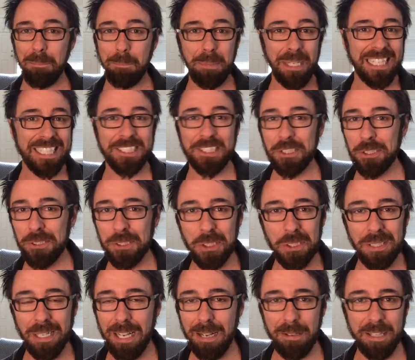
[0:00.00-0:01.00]
biggest
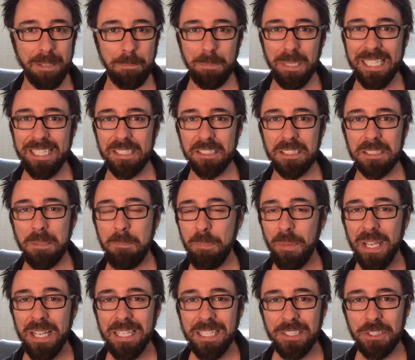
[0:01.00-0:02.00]

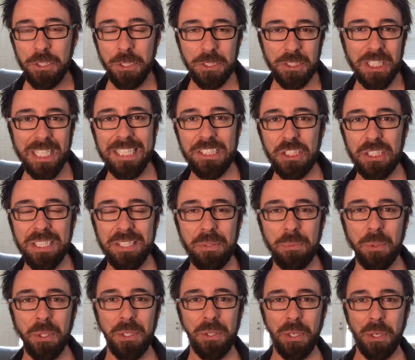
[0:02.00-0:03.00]
search engine in the
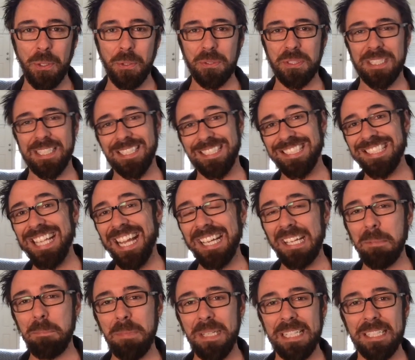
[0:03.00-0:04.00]
world owns the
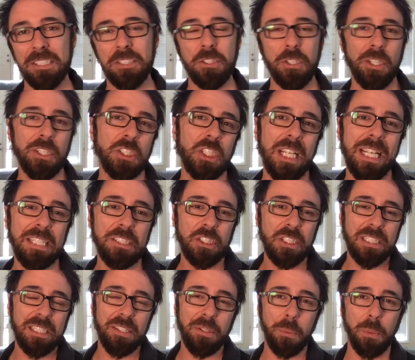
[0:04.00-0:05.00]
second biggest search
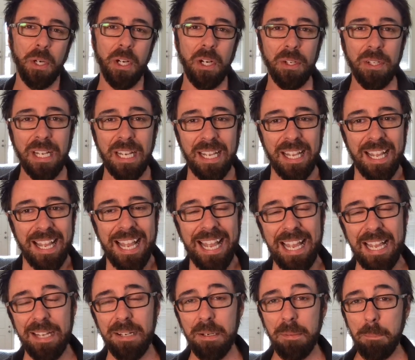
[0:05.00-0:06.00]
engine in the world.
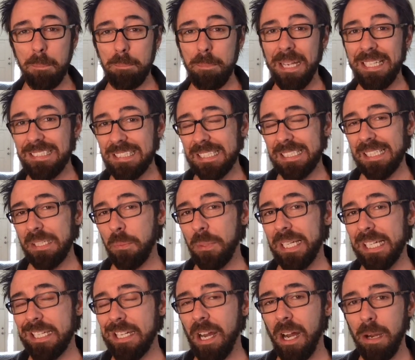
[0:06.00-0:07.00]
And basically, when
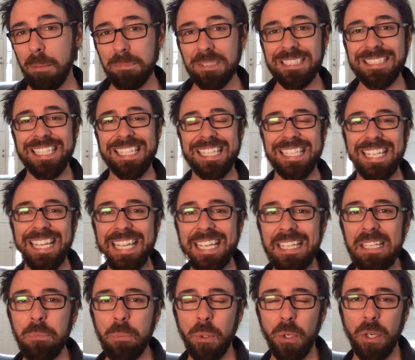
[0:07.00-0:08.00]
it comes to
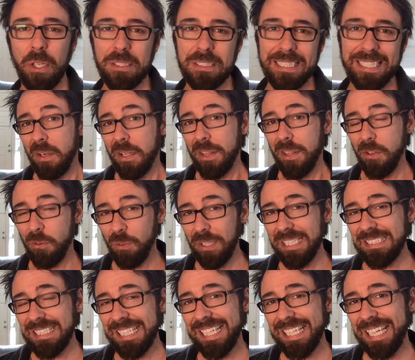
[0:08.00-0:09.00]
keywords, the
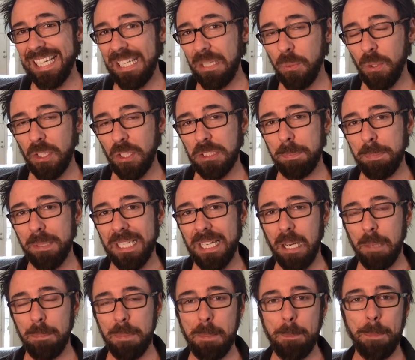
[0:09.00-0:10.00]
reason keywords
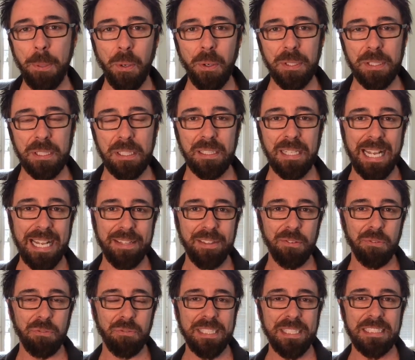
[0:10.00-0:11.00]
become important and
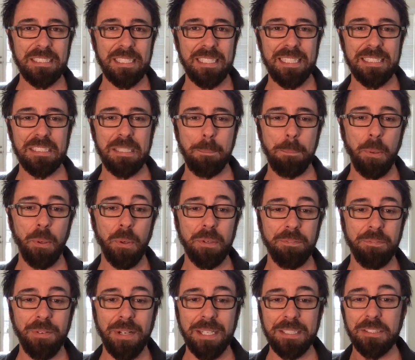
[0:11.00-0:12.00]
the reason it's
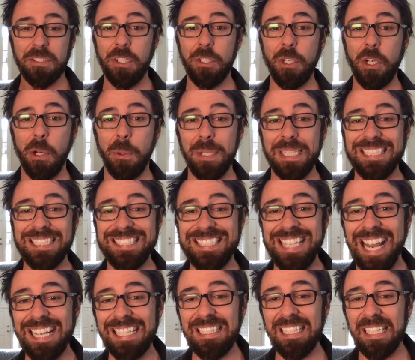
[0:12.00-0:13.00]
important for us to know
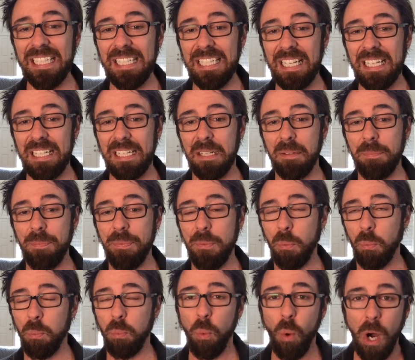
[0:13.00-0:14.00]
exactly
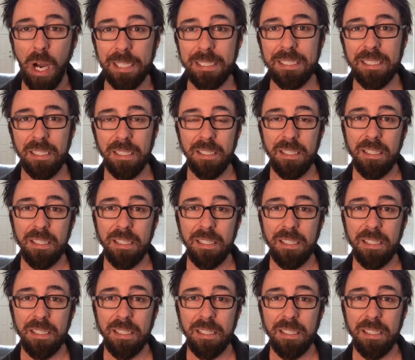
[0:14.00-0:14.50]
what